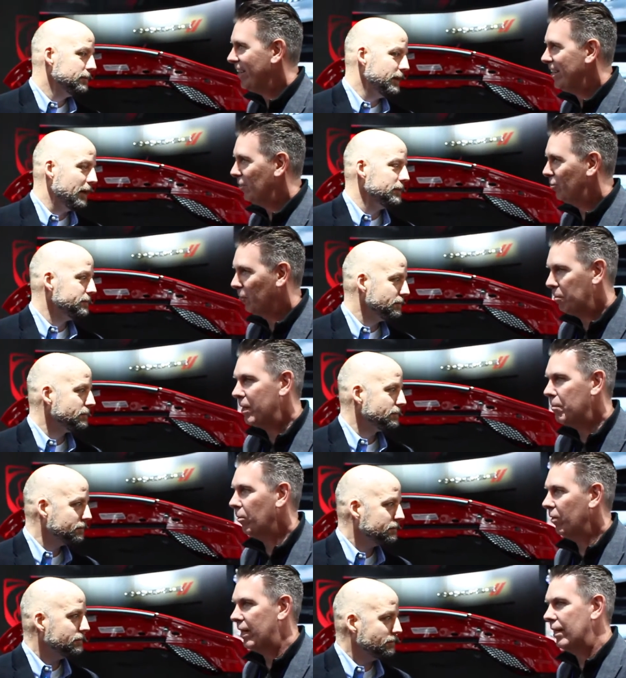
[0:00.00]
Speaker 1: right? Yeah. It's for
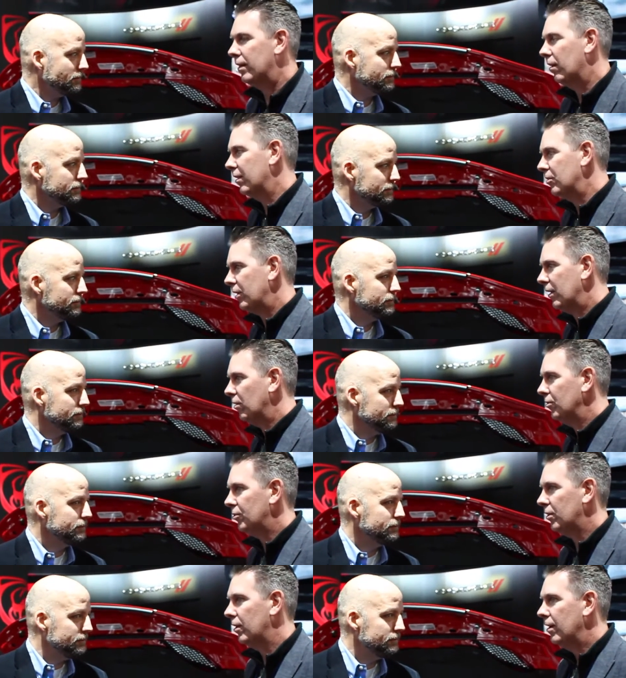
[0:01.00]
people that, you know, the
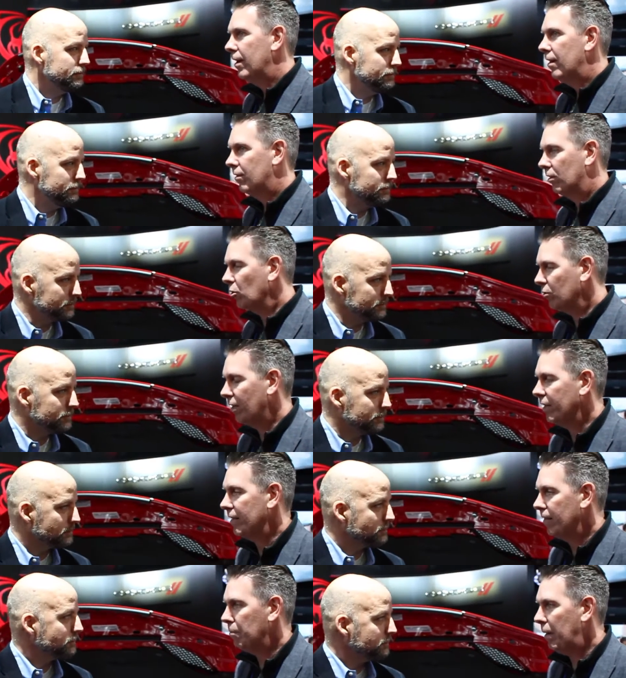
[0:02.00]
Challenger, it's a little
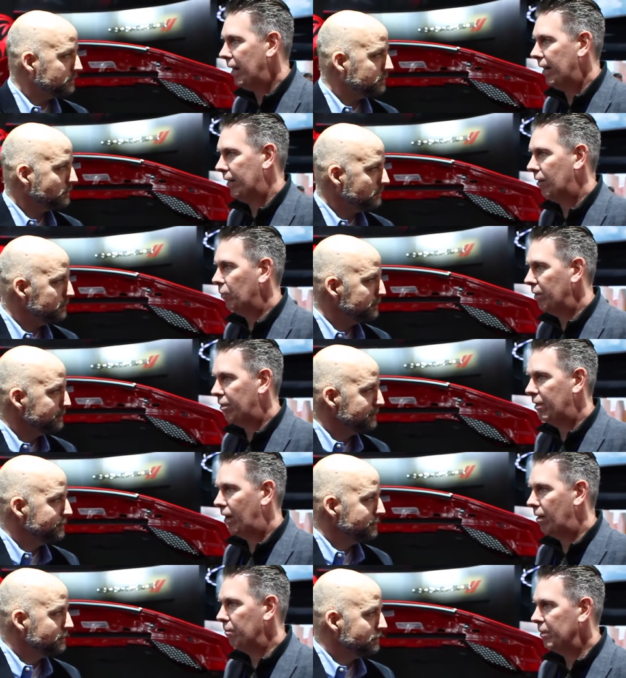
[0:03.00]
tight in the back with, you
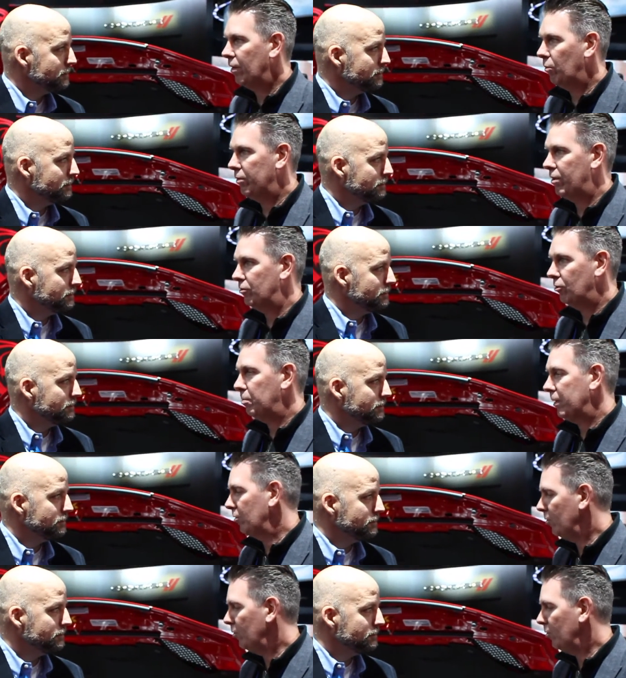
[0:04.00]
know, with it just being